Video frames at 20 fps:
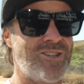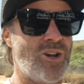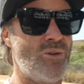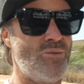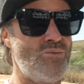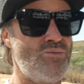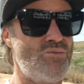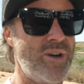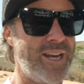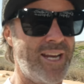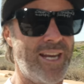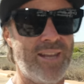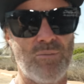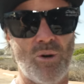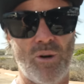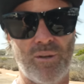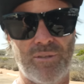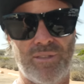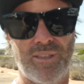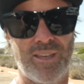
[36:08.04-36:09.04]
not really
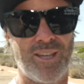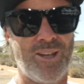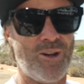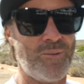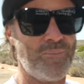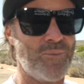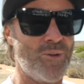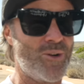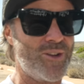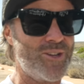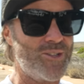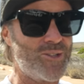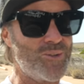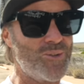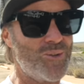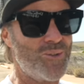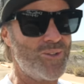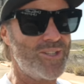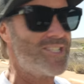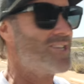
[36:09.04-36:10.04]
my thing. I'm not into
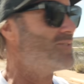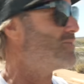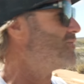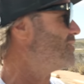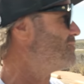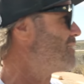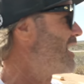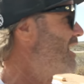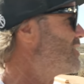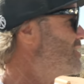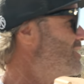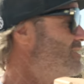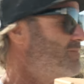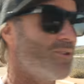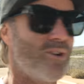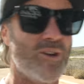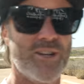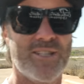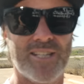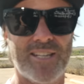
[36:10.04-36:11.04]
all this information,
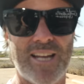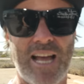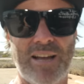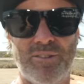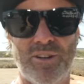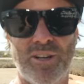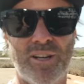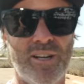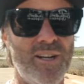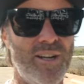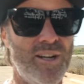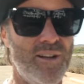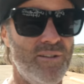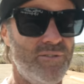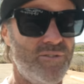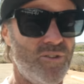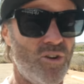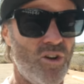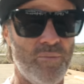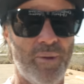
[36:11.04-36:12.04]
but I did have a
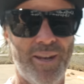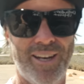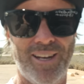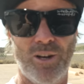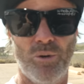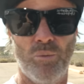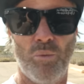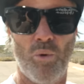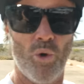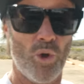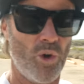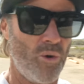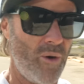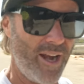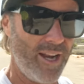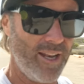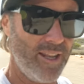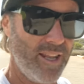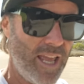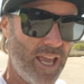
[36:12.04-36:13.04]
5-minute little walk
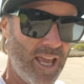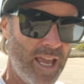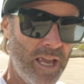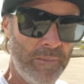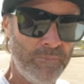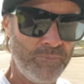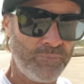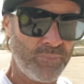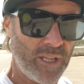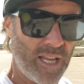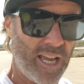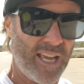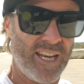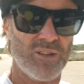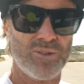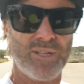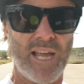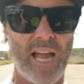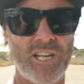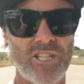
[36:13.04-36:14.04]
around in there. And
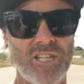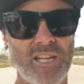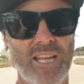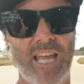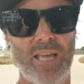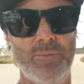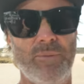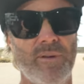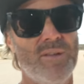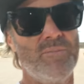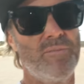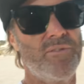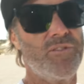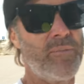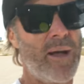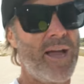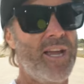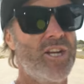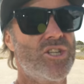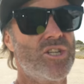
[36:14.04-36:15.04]
there was actually a heap of
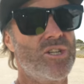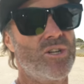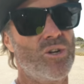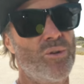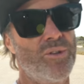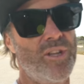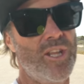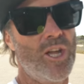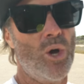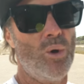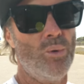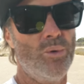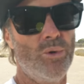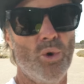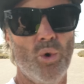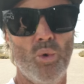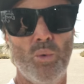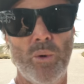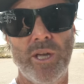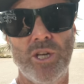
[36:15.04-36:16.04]
information on the old
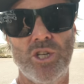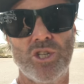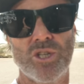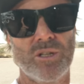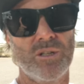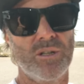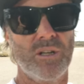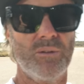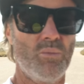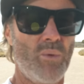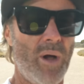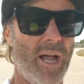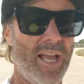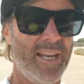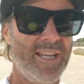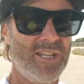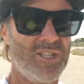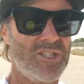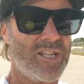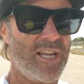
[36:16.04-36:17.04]
Norwegian
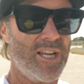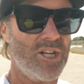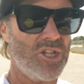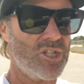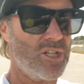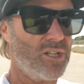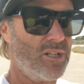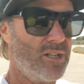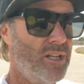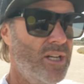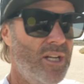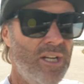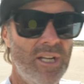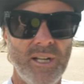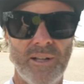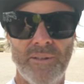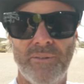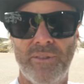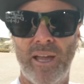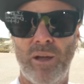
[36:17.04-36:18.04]
whaling station
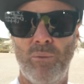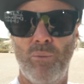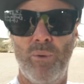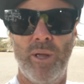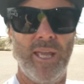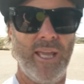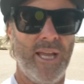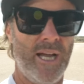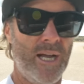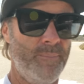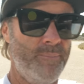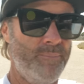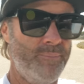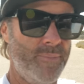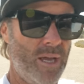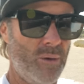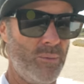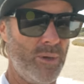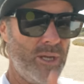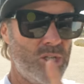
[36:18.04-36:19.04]
that we
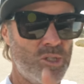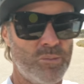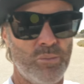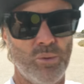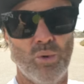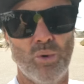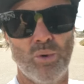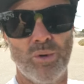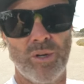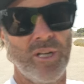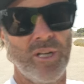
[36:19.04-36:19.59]
explored